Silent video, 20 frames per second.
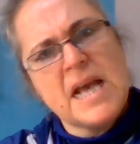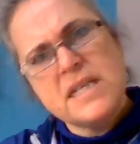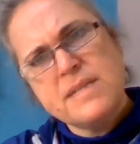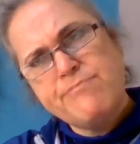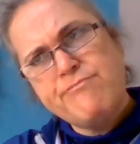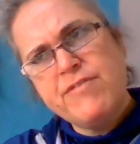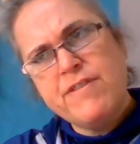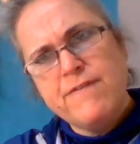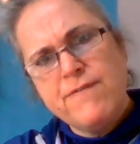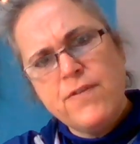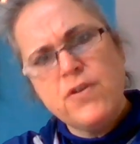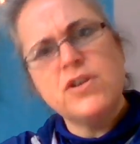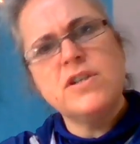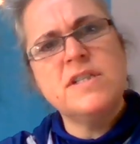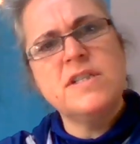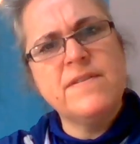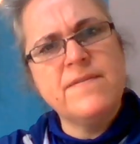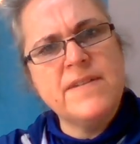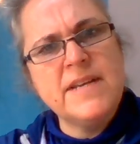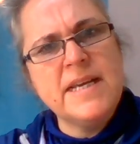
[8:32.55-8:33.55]
as
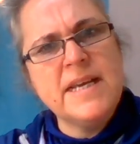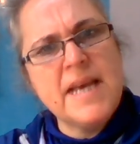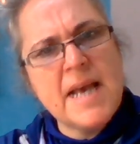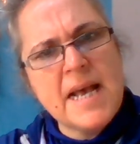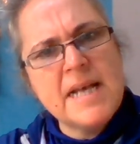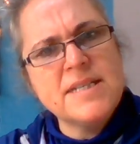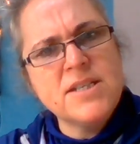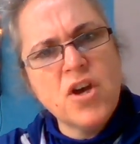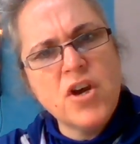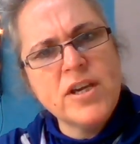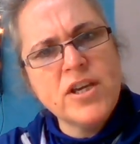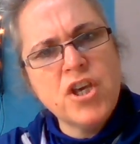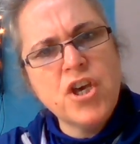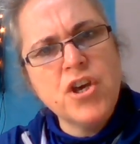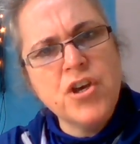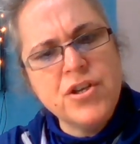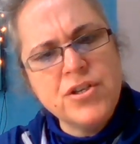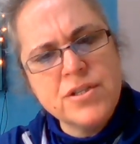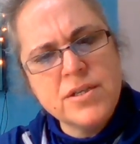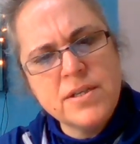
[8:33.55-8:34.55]
provocatively as I
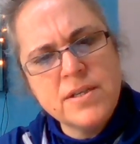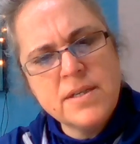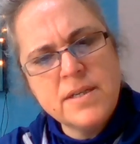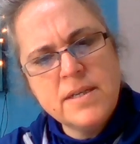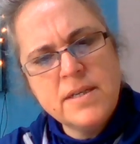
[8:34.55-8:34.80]
could.